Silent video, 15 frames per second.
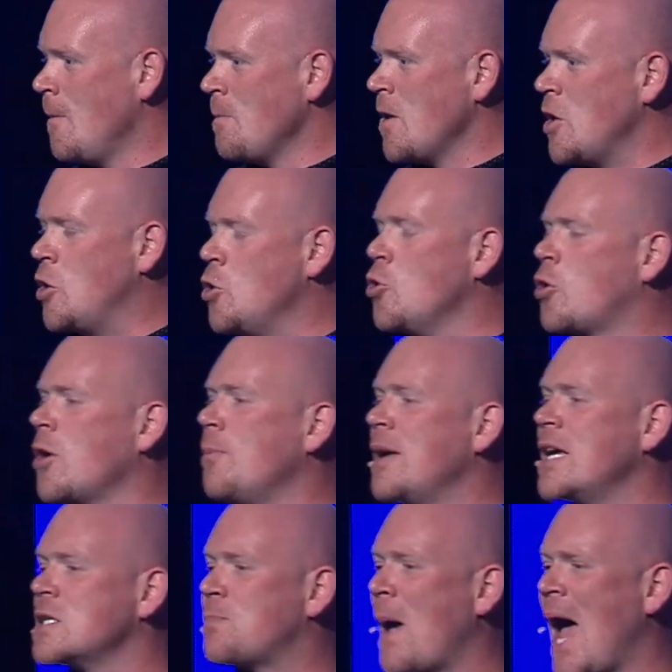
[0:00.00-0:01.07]
You can
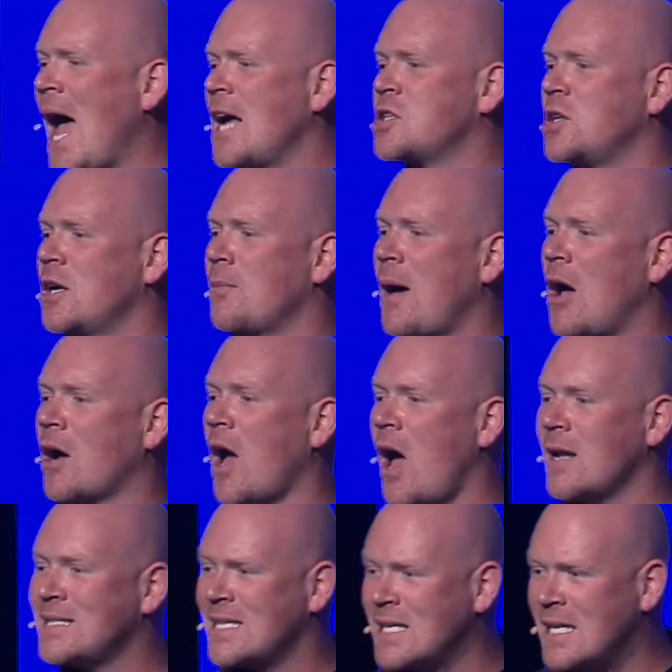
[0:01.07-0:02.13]
be as passionate about
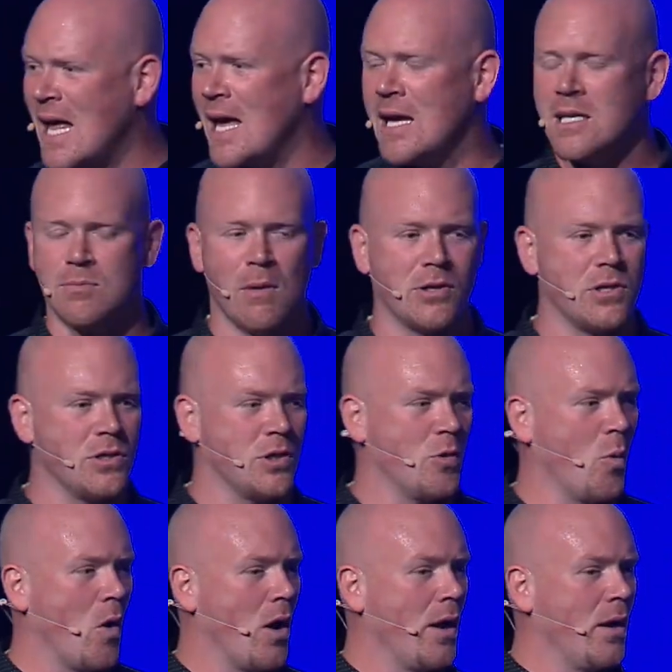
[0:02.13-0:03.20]
God today as much as you
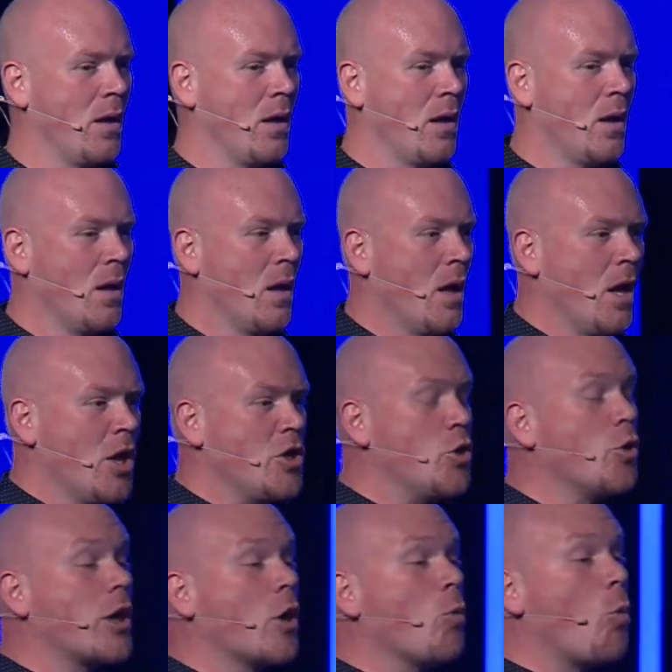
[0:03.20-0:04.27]
want.
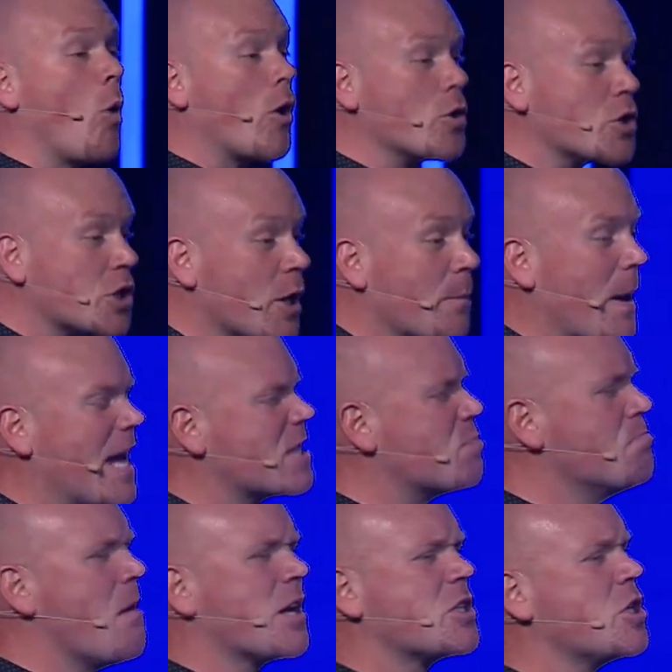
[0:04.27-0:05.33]
You can worship as
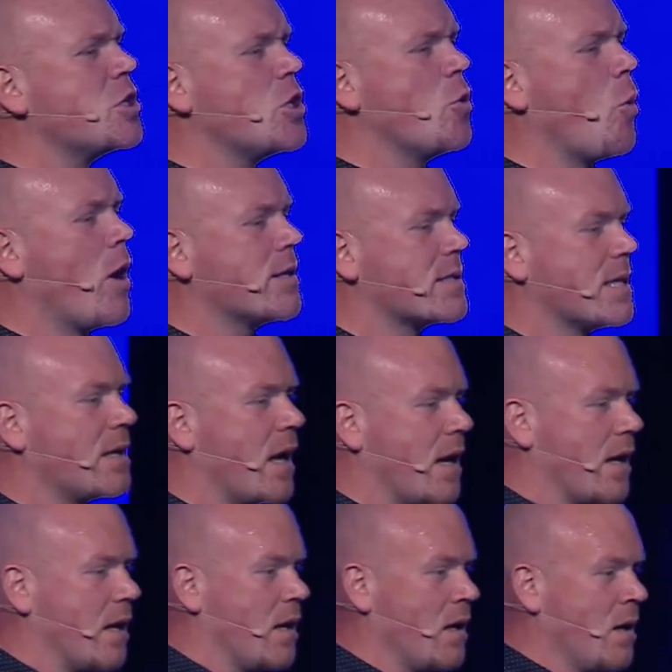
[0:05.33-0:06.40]
much as you want
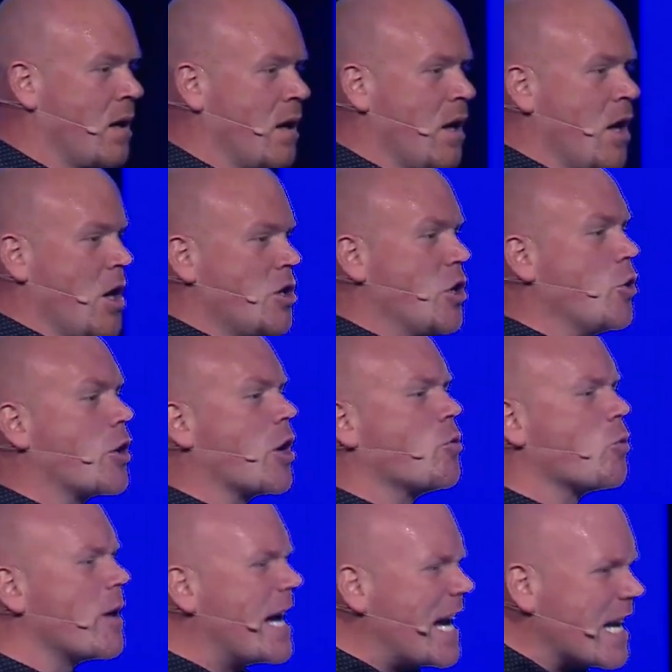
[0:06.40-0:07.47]
today. You can
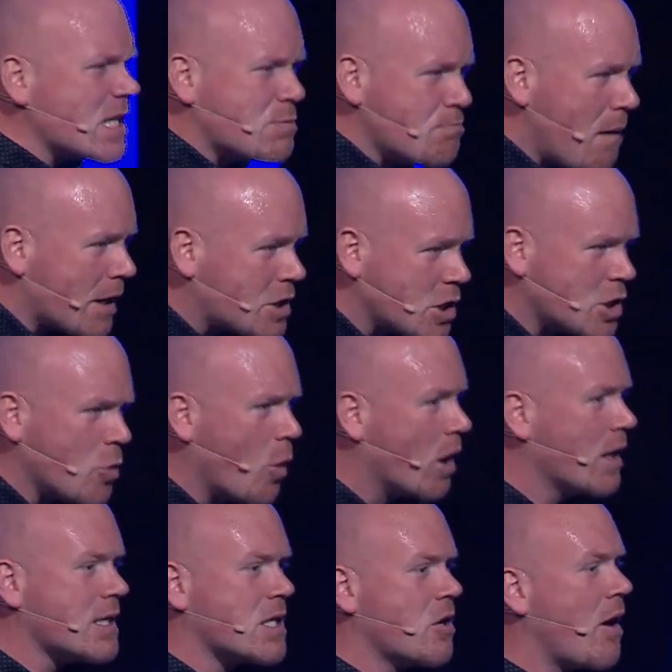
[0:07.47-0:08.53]
read as much as you want.
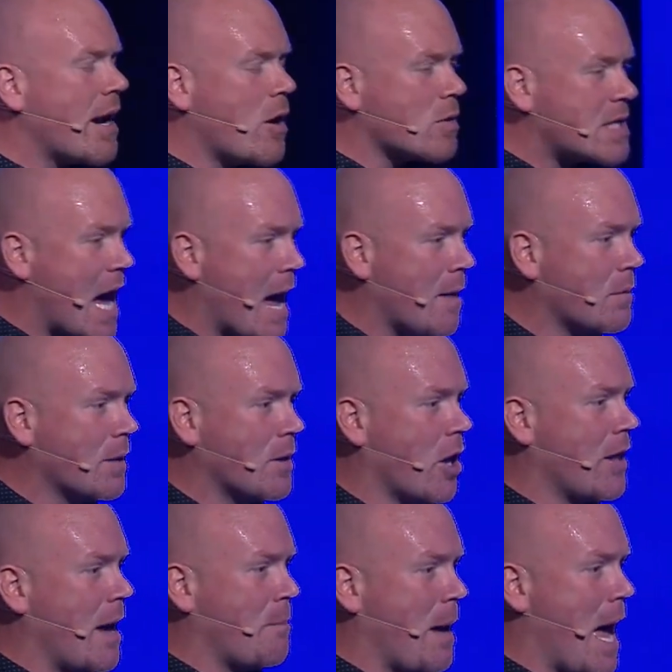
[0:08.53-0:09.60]
Listen, there ain't no time limit
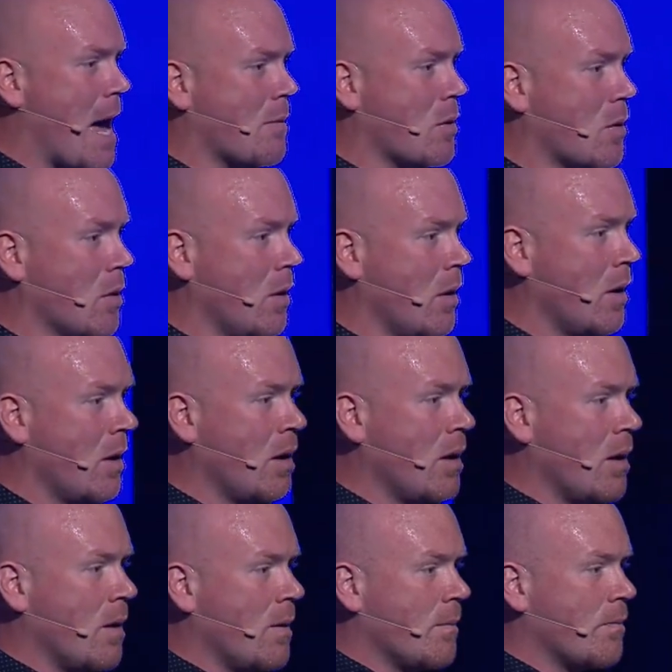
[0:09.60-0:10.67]
on that Bible.
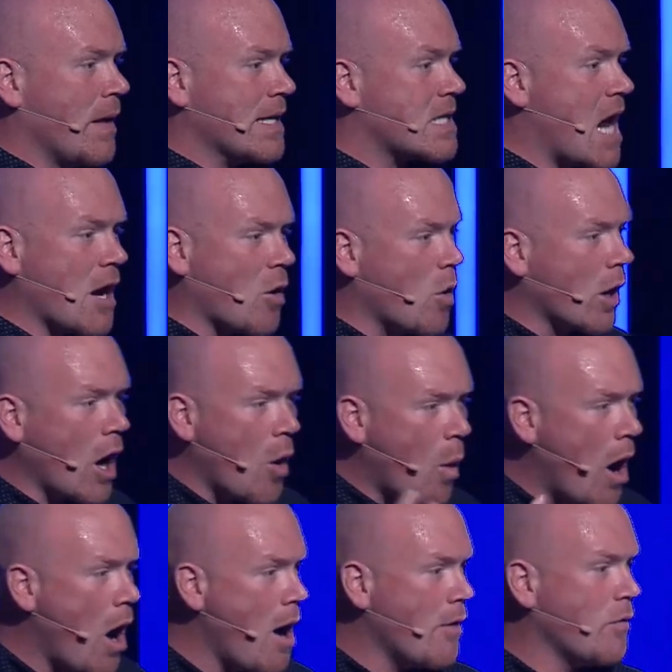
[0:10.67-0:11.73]
It's not going to go
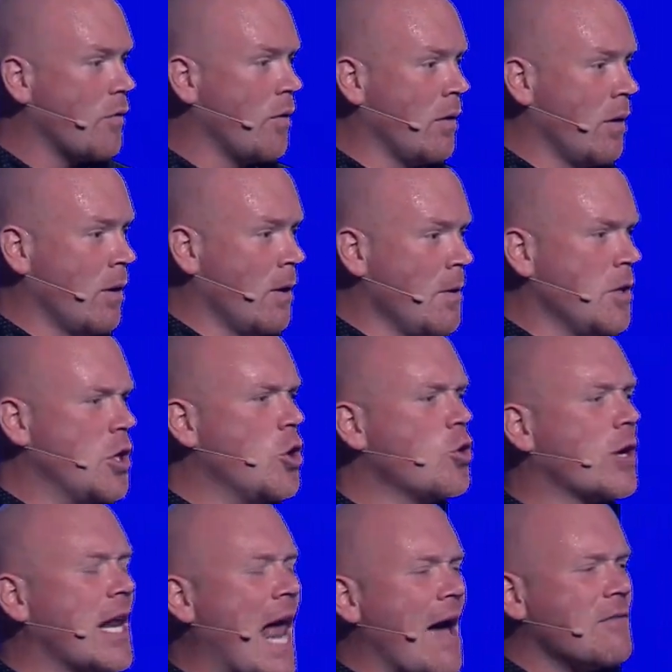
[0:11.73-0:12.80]
off. You
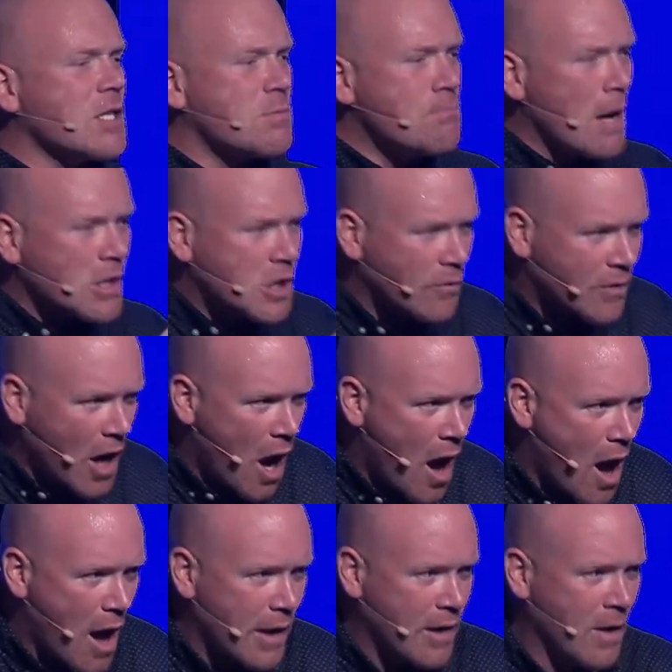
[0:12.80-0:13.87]
can have as much of
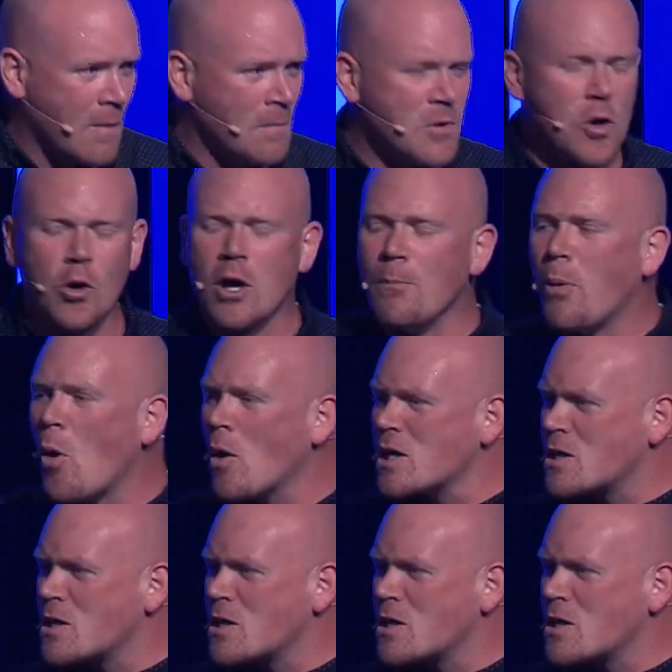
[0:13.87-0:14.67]
God. You can pour